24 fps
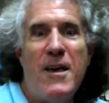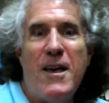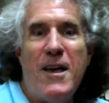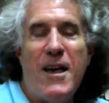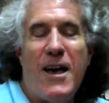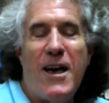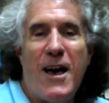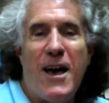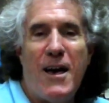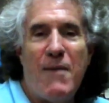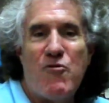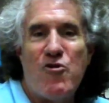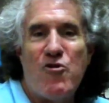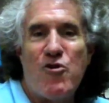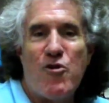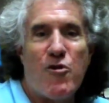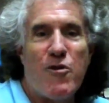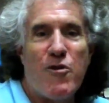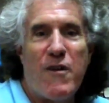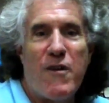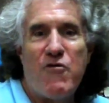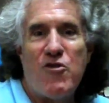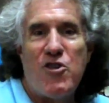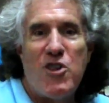I'm sure
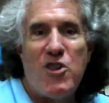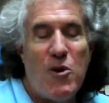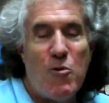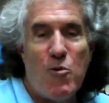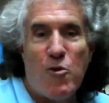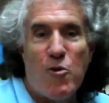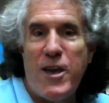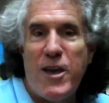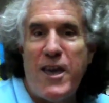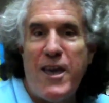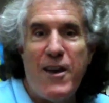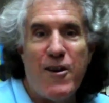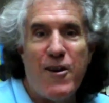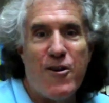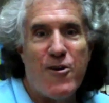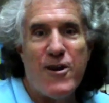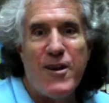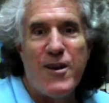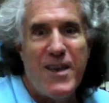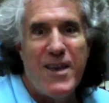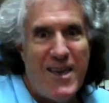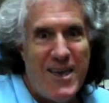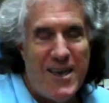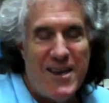if she were here
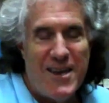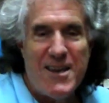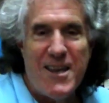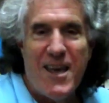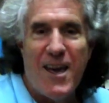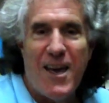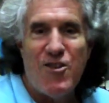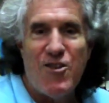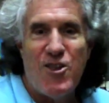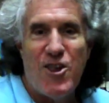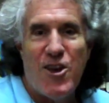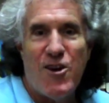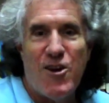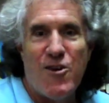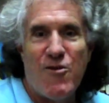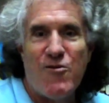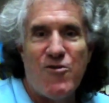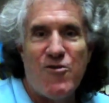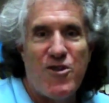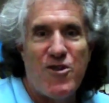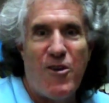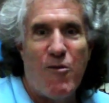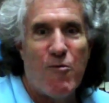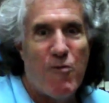in Tangier,
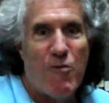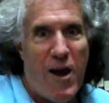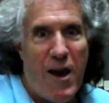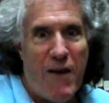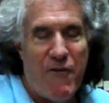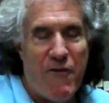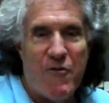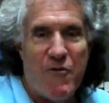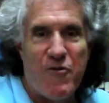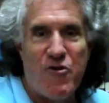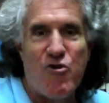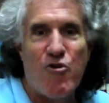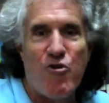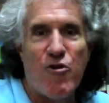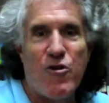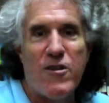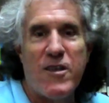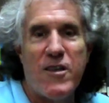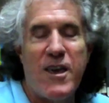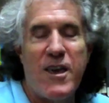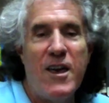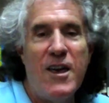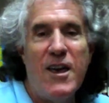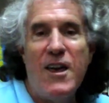she arrives
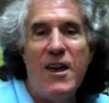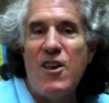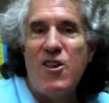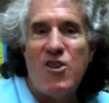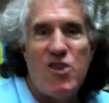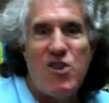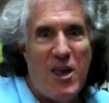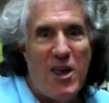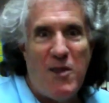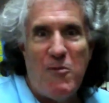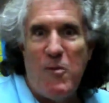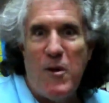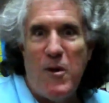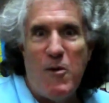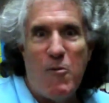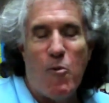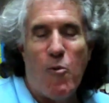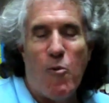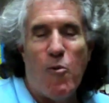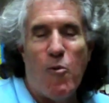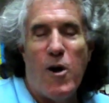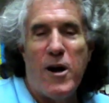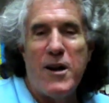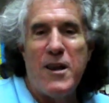shortly, she'd be
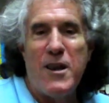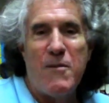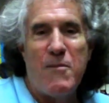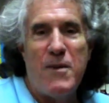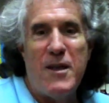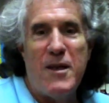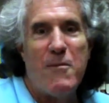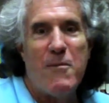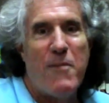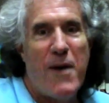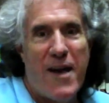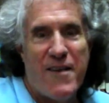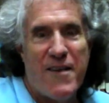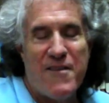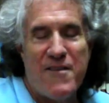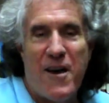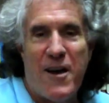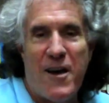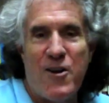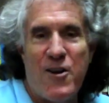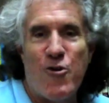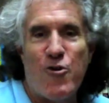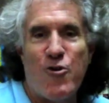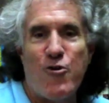wanting me to pass on
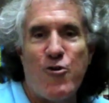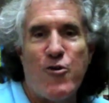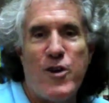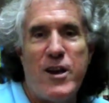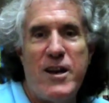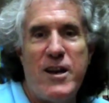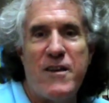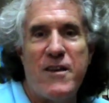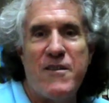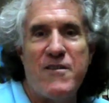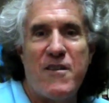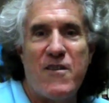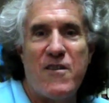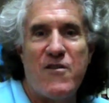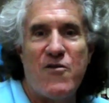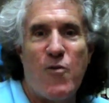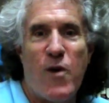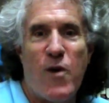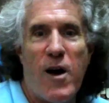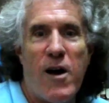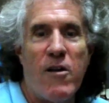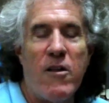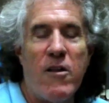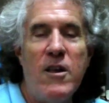her greetings as
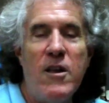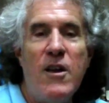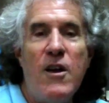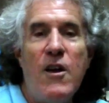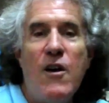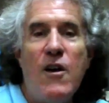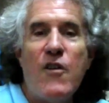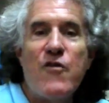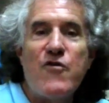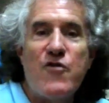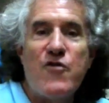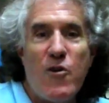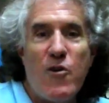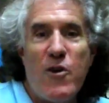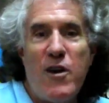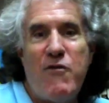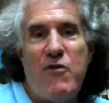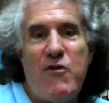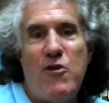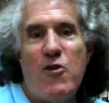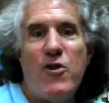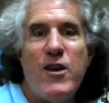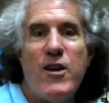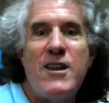well. So if
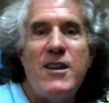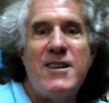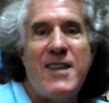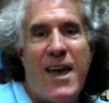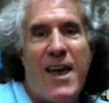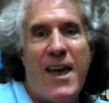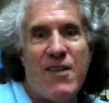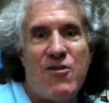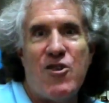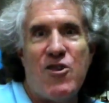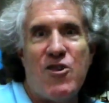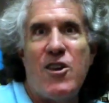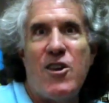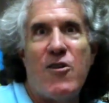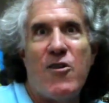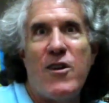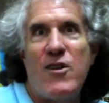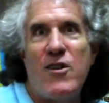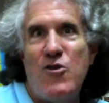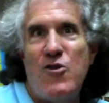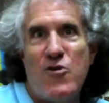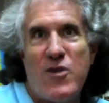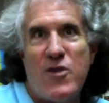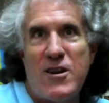you're in Tangier and
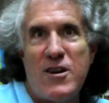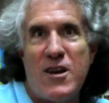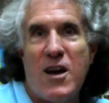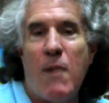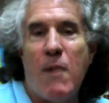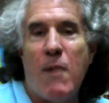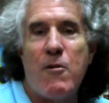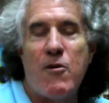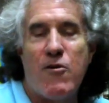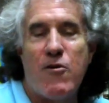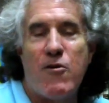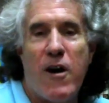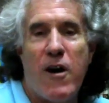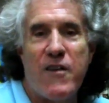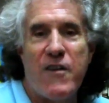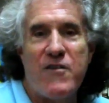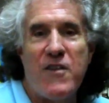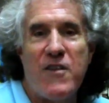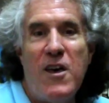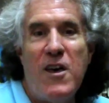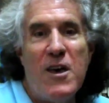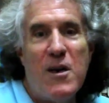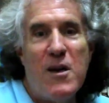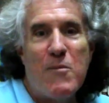you can come across,
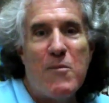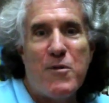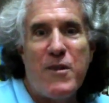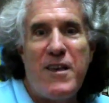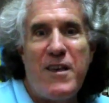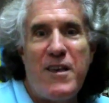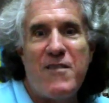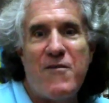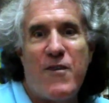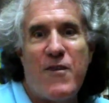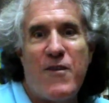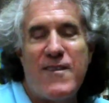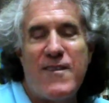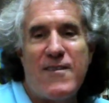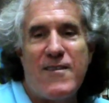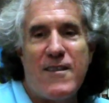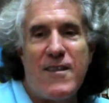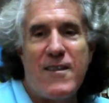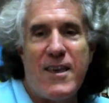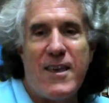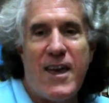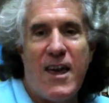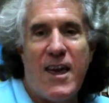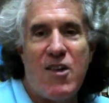please visit the
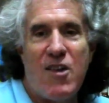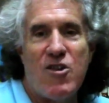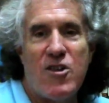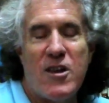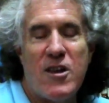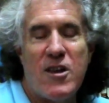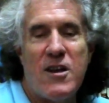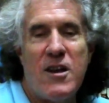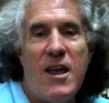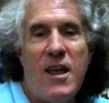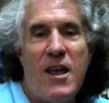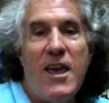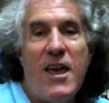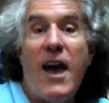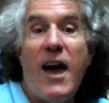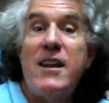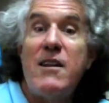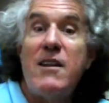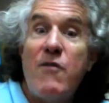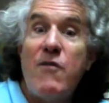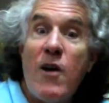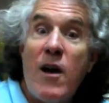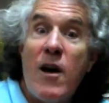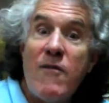legation. And if you have